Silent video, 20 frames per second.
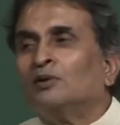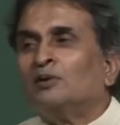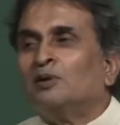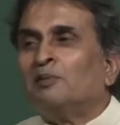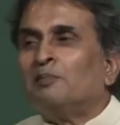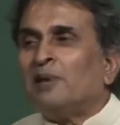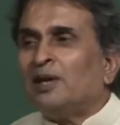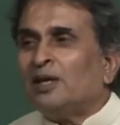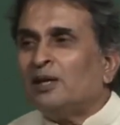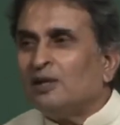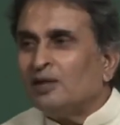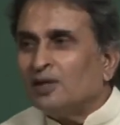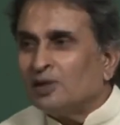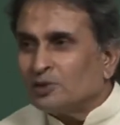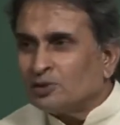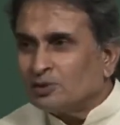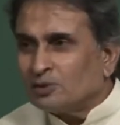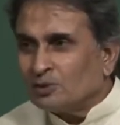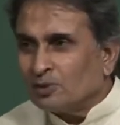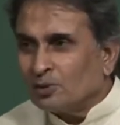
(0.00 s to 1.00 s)
there are many
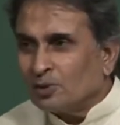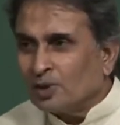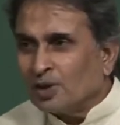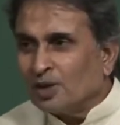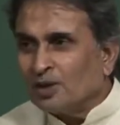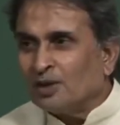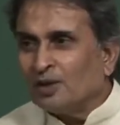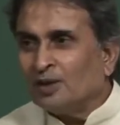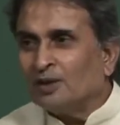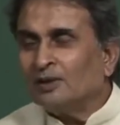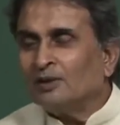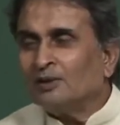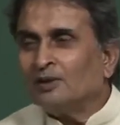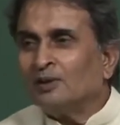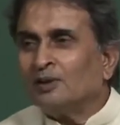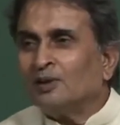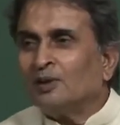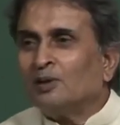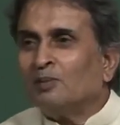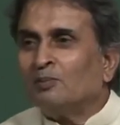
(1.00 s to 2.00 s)
discs rotating,
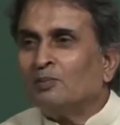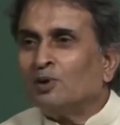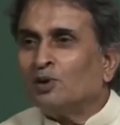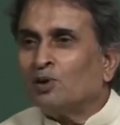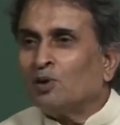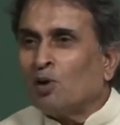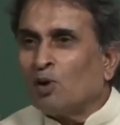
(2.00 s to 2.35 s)
but